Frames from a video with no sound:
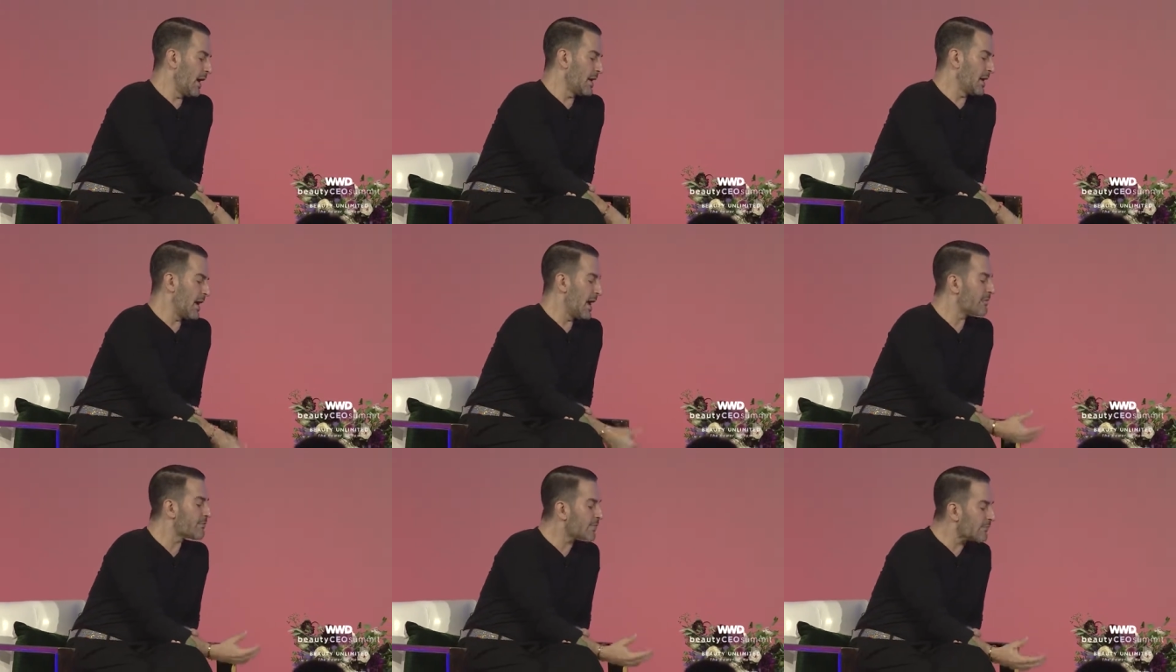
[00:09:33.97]

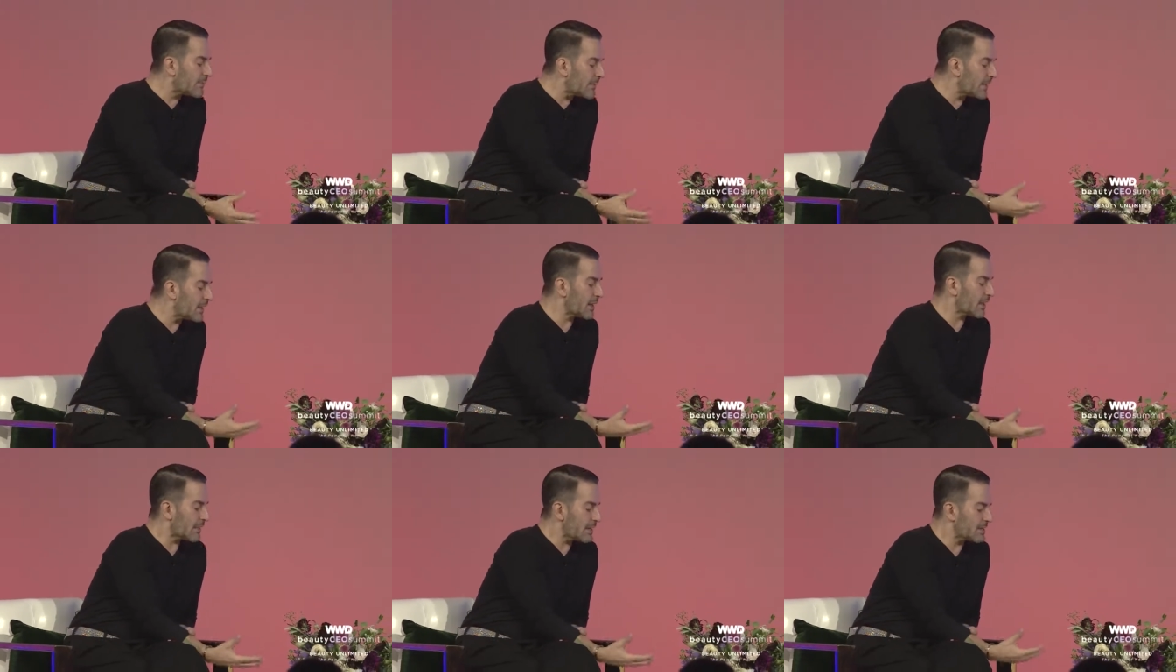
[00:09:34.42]

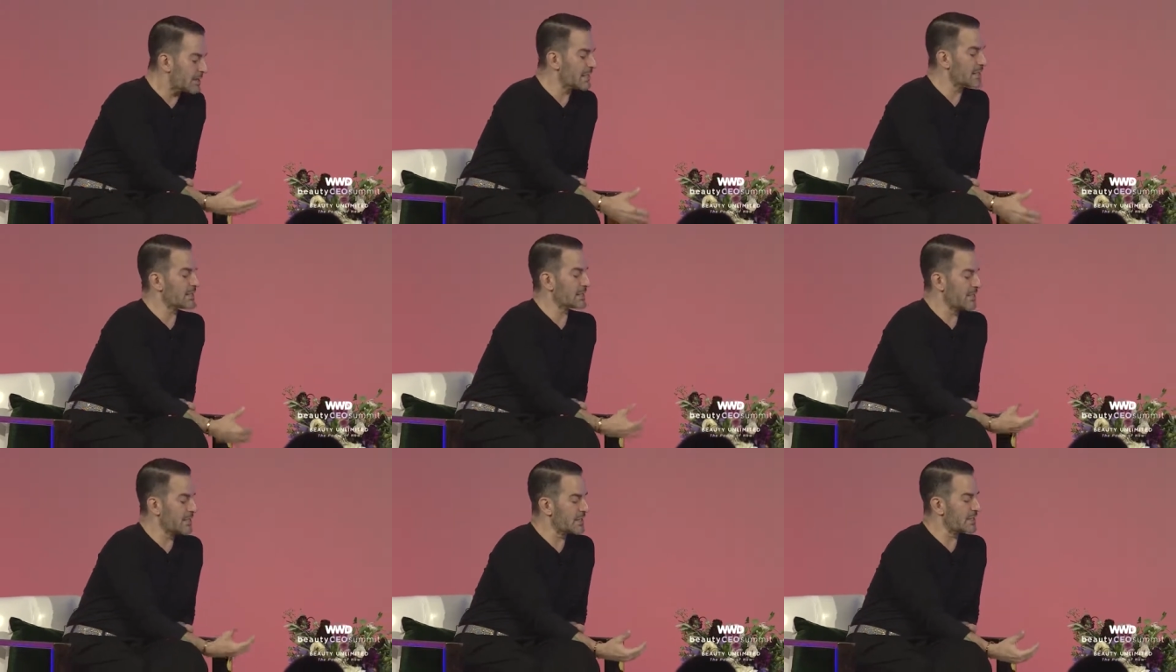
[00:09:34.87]
everybody, like I said,
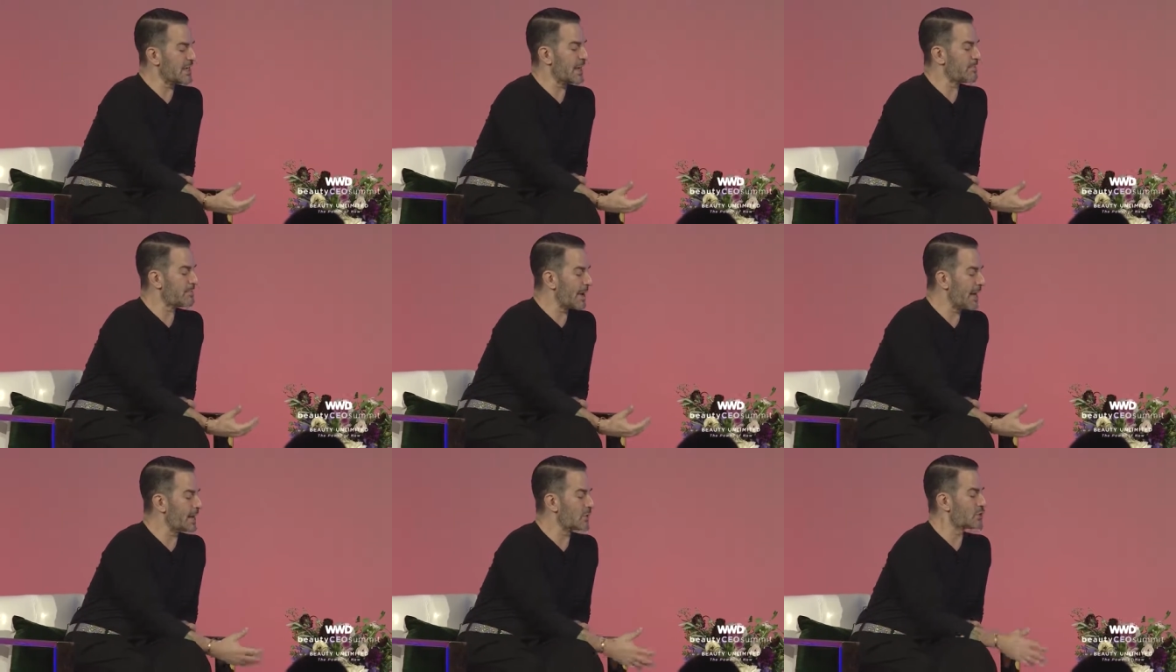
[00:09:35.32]
is on the
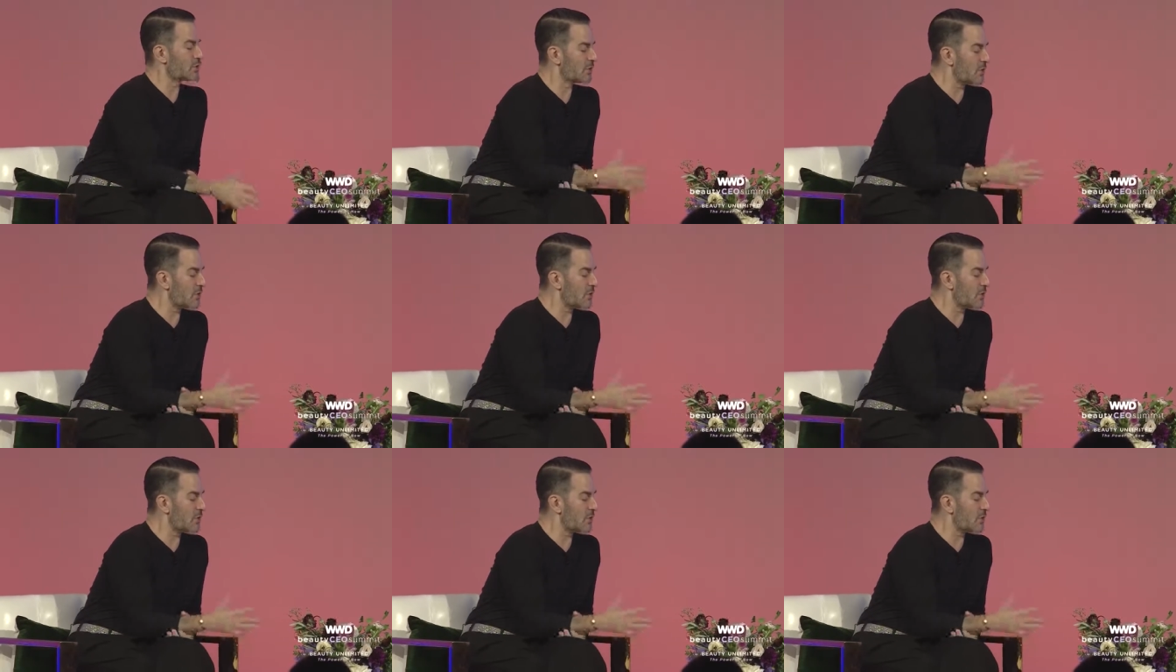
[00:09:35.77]
same page.